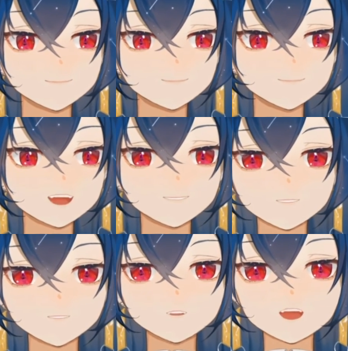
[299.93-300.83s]
It's a
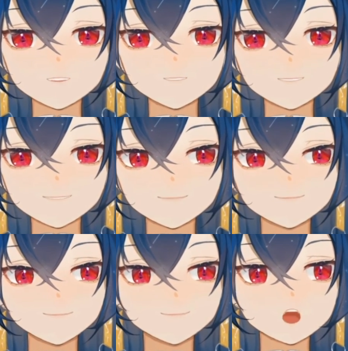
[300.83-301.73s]
two-way street.
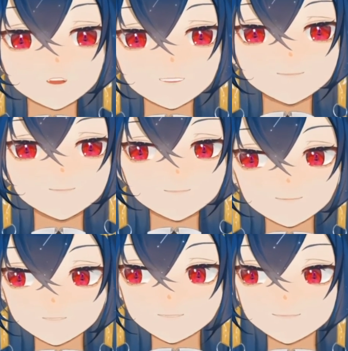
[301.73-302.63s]
It's not banter if you're
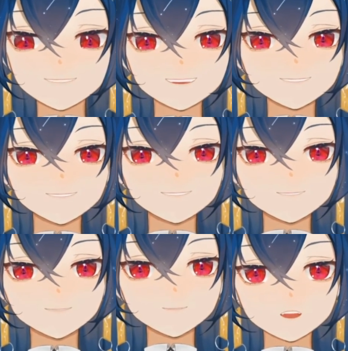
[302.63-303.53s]
just
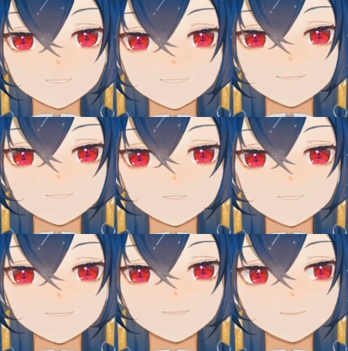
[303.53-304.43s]
spouting insults
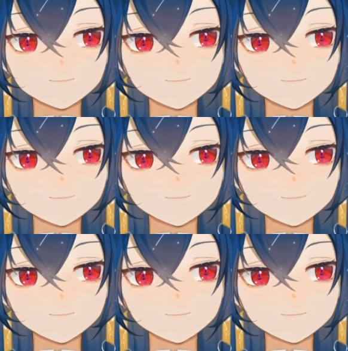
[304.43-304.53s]
at them.